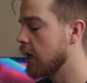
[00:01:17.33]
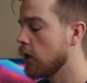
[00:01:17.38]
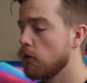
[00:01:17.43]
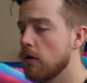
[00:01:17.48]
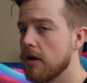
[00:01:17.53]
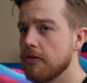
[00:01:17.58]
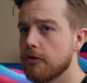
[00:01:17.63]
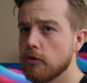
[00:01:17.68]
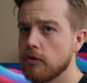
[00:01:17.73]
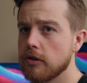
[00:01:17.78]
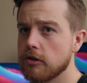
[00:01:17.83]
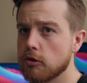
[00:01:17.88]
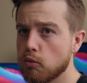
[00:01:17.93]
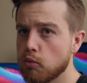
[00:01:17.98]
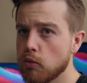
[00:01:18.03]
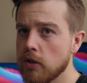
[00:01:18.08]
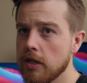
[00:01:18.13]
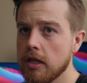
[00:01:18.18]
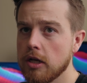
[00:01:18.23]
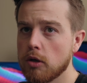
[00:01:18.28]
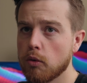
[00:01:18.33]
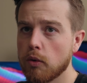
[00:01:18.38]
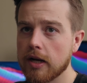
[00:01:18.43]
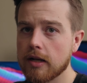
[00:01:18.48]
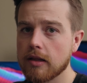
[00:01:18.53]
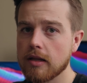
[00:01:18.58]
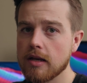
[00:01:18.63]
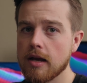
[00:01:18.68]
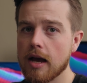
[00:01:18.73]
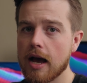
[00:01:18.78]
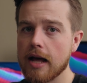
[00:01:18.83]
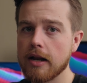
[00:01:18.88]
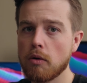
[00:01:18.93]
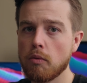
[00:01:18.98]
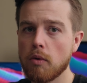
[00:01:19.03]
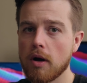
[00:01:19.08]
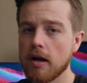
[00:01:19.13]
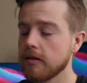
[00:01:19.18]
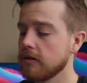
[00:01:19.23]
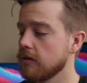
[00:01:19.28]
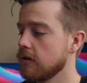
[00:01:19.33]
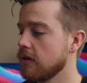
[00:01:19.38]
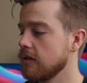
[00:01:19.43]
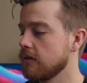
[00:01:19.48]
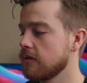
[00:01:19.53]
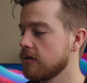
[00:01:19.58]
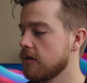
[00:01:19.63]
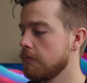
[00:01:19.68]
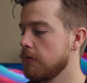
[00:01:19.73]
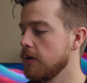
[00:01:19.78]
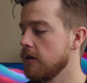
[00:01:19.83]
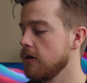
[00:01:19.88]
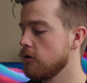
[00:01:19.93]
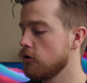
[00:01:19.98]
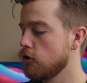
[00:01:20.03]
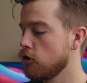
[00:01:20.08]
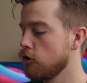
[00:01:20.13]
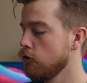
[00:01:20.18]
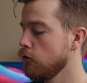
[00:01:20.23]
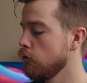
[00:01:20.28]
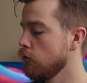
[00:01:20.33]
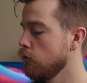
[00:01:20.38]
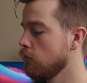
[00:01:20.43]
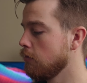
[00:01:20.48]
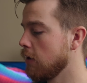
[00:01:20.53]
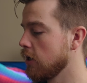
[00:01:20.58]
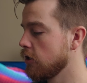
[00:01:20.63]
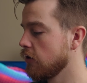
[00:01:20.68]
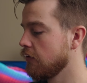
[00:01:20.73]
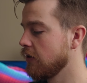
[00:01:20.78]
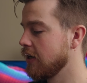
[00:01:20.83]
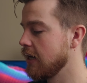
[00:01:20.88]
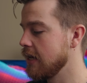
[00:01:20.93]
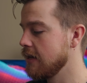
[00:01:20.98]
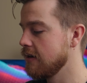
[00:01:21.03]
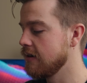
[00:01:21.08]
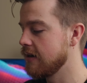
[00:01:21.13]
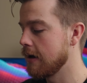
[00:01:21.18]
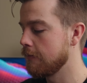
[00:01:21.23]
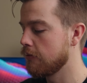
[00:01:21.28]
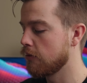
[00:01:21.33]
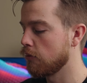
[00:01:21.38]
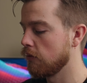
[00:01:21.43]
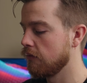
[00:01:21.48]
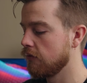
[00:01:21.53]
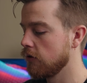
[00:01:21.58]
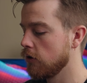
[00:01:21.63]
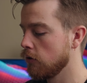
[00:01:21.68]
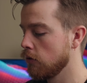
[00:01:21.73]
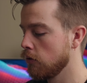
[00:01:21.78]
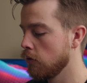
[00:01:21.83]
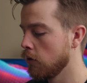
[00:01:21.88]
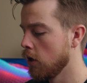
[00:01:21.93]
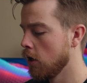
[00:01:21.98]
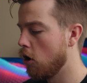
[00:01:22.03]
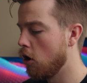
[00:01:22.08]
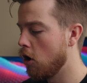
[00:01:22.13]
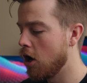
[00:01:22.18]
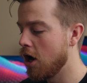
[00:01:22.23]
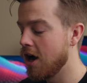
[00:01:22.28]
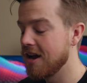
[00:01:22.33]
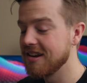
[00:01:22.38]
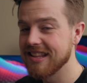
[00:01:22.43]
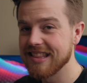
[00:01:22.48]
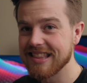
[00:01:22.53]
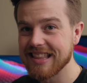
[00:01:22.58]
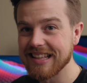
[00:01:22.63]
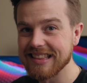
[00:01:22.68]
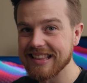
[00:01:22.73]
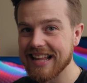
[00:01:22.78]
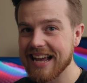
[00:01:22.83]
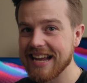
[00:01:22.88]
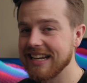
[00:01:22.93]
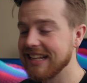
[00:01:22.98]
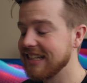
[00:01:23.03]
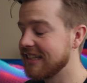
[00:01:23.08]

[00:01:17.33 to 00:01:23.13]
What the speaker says: gonna run through this really quickly. I don't want this to be too much of an in-depth review on the light